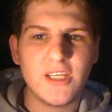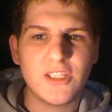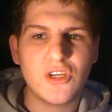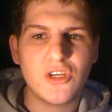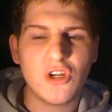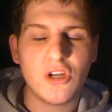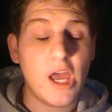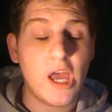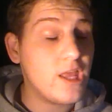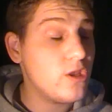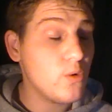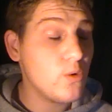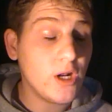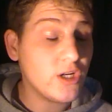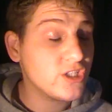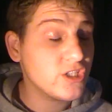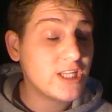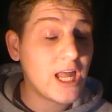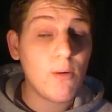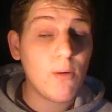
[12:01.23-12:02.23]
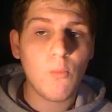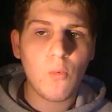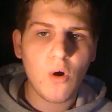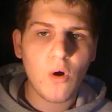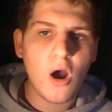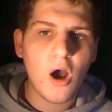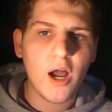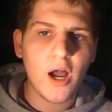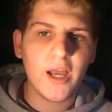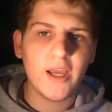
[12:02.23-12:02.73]
It's good, and you understand
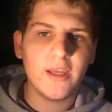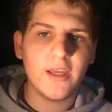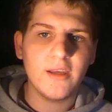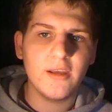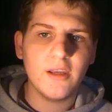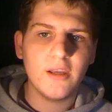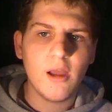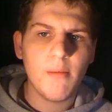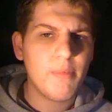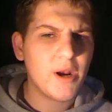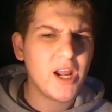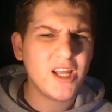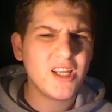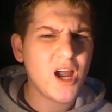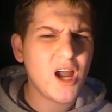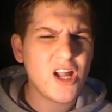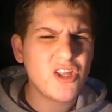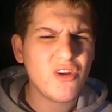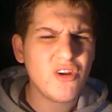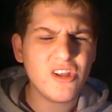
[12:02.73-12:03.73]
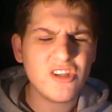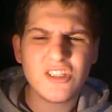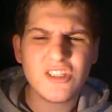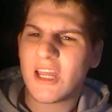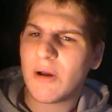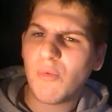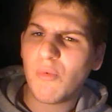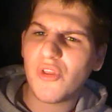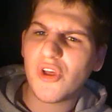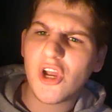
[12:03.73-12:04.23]
why. But I don't
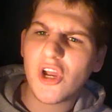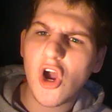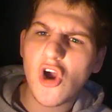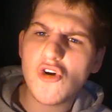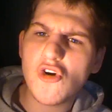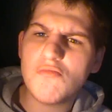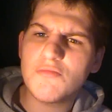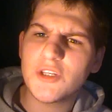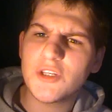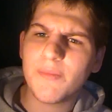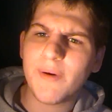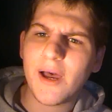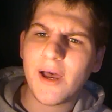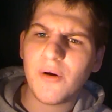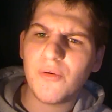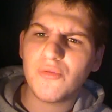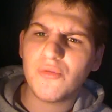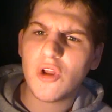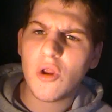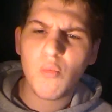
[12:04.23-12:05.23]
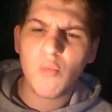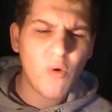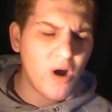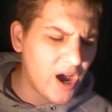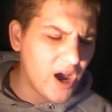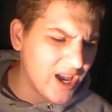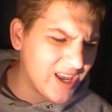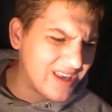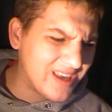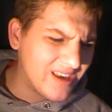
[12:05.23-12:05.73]
understand what the comb's about. You know,
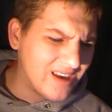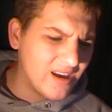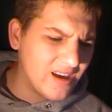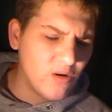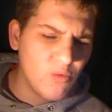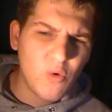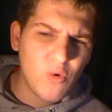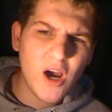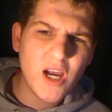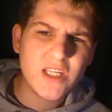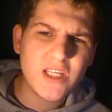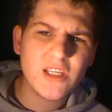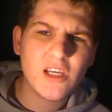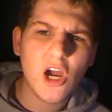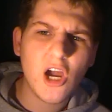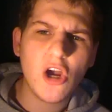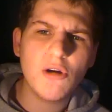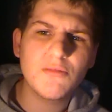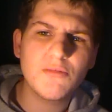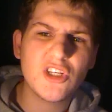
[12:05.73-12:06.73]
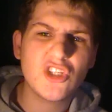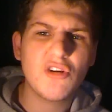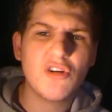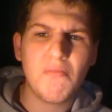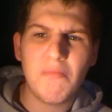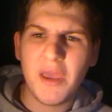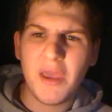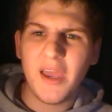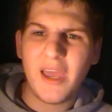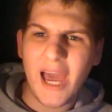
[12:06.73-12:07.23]
why is the comb such a
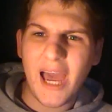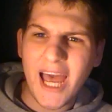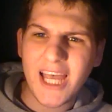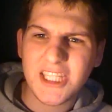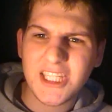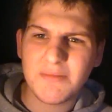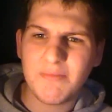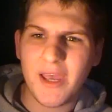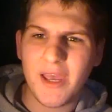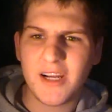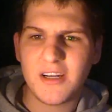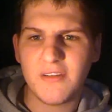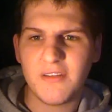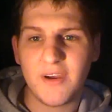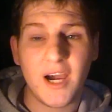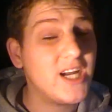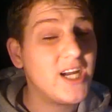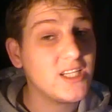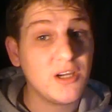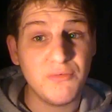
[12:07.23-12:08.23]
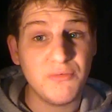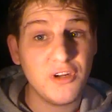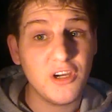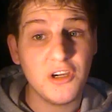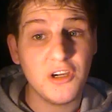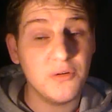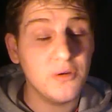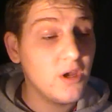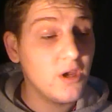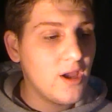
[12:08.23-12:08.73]
big aspect of it? I don't
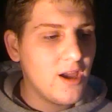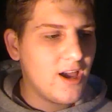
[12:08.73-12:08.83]
know.